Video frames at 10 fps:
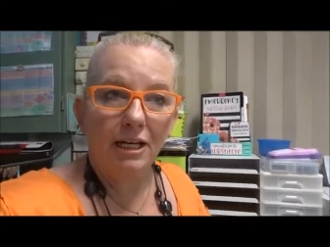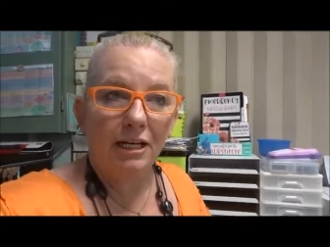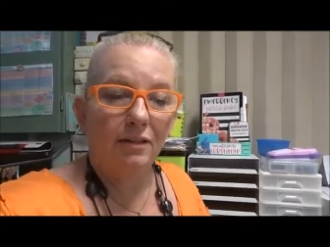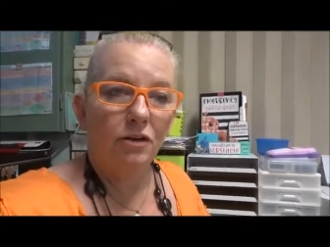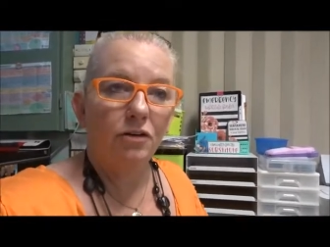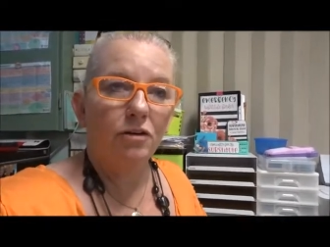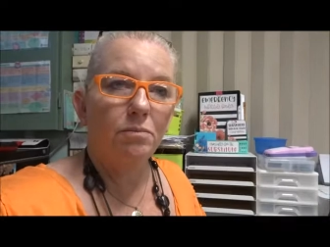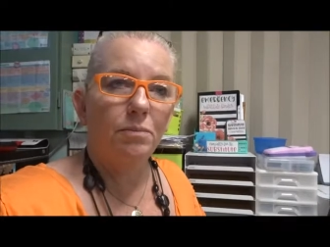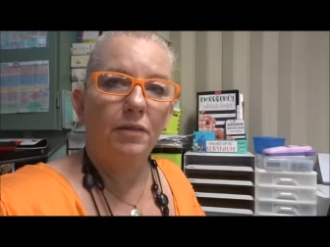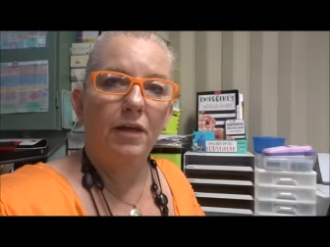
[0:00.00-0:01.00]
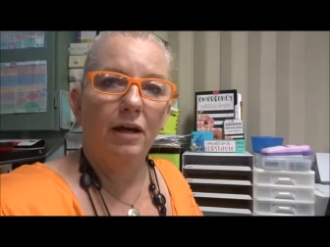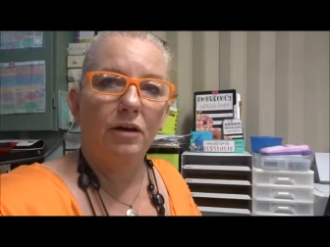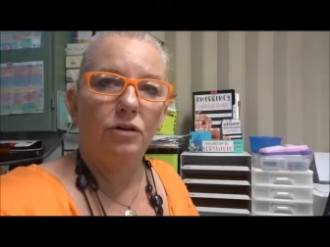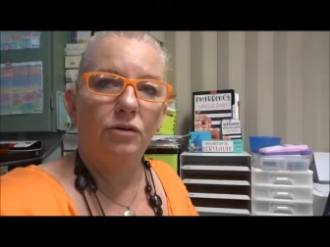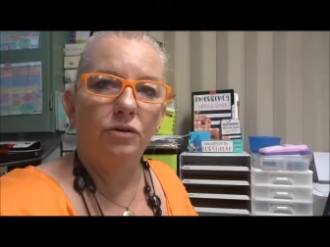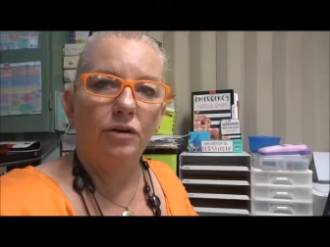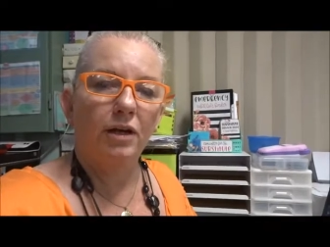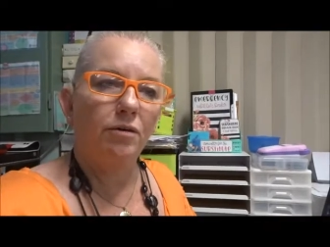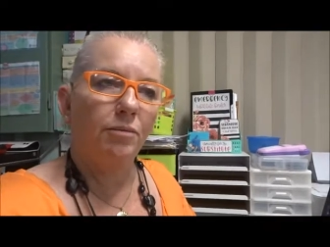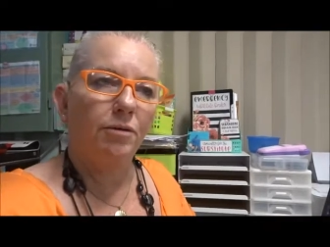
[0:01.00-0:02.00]
in the group that could
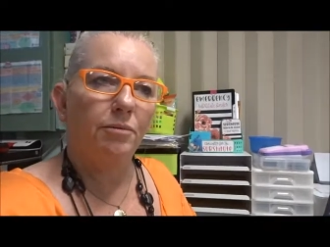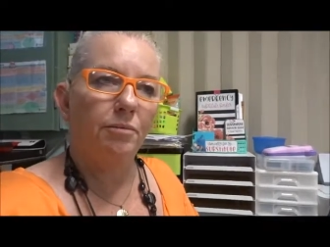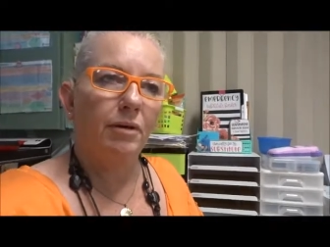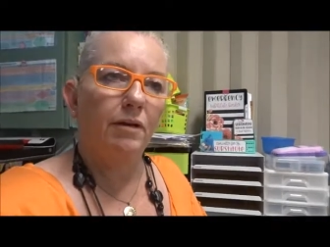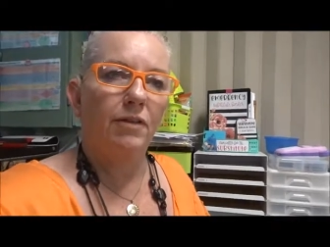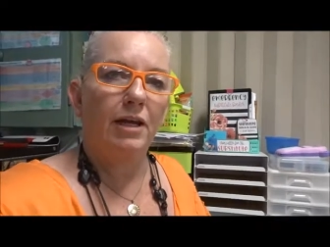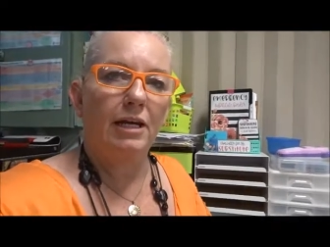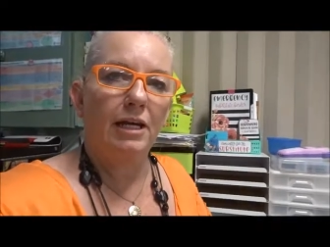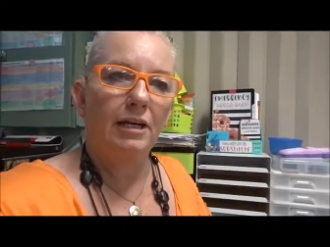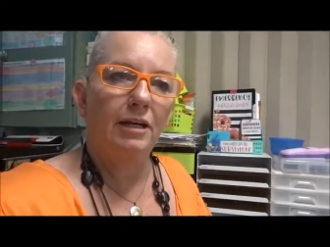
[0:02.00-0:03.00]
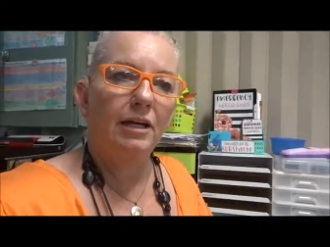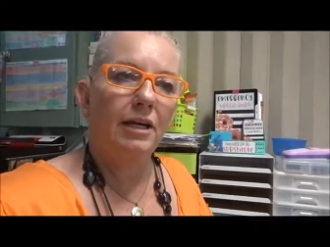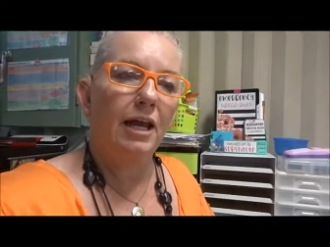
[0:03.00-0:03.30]
help them if they needed it.